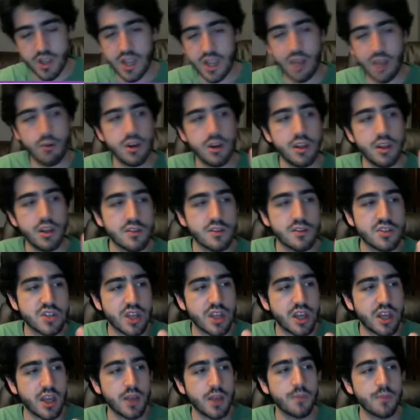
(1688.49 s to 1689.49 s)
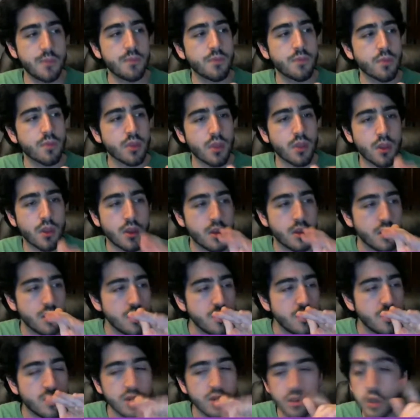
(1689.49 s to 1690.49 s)
I would either say
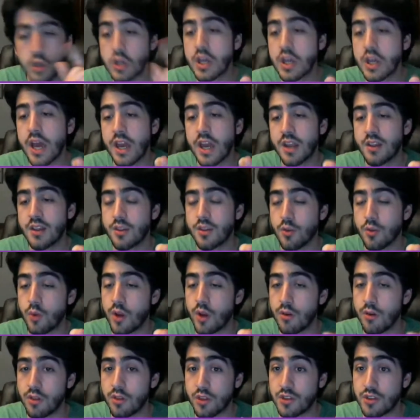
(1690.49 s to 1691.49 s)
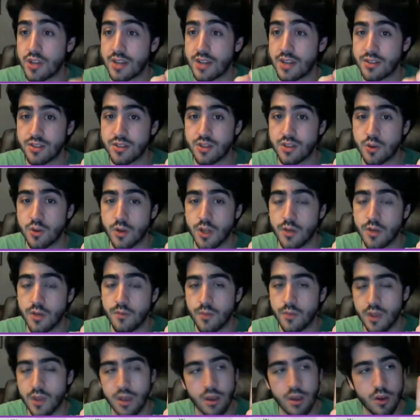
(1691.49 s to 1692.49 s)
you can look at it the way with Assassin's Creed,
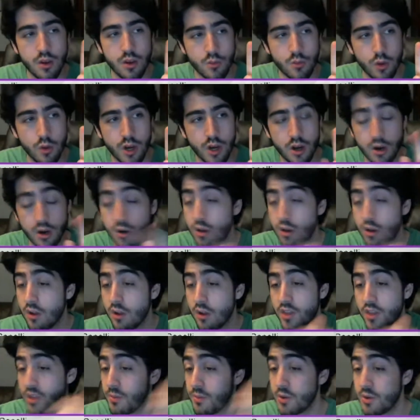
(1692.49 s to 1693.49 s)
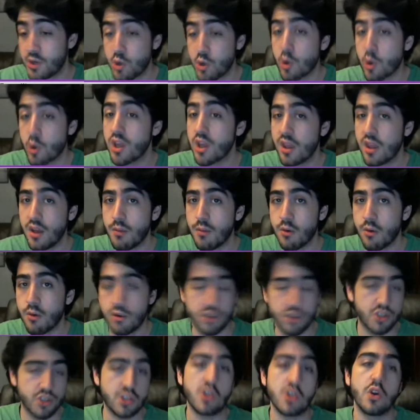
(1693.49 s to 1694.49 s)
where the majority of them are
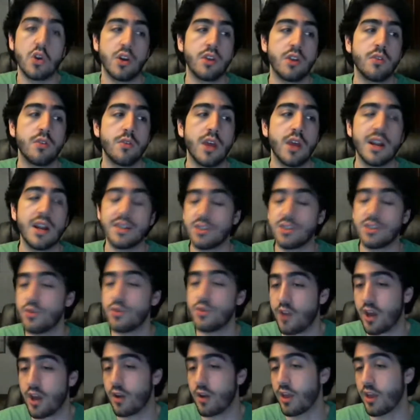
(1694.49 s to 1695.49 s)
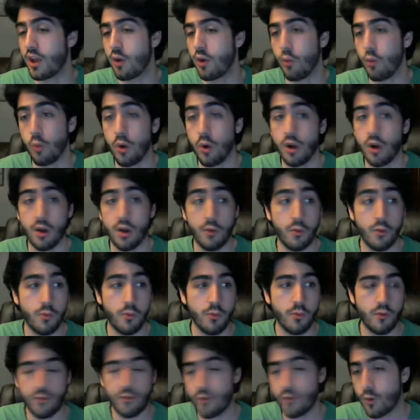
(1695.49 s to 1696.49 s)
just good, and you've got like a
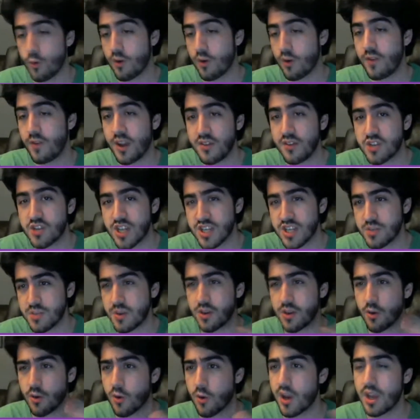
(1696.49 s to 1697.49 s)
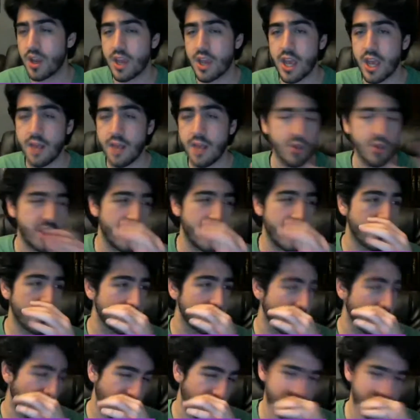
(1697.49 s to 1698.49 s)
4 in 5 chance to make a great game with
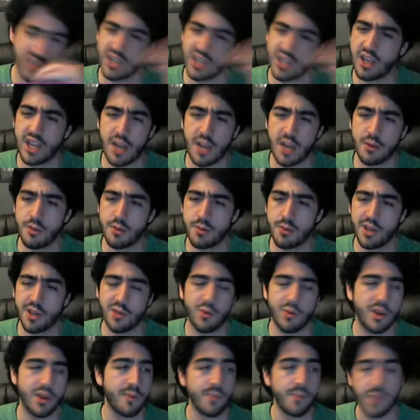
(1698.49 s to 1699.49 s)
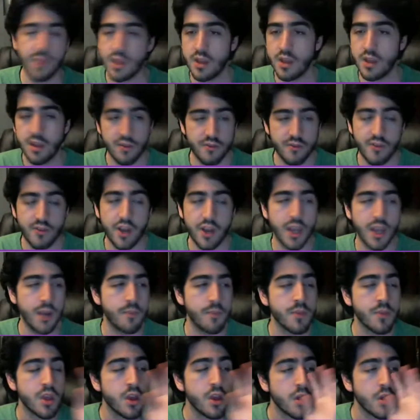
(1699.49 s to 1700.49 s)
those. Like just take a gamble to pick one, fine.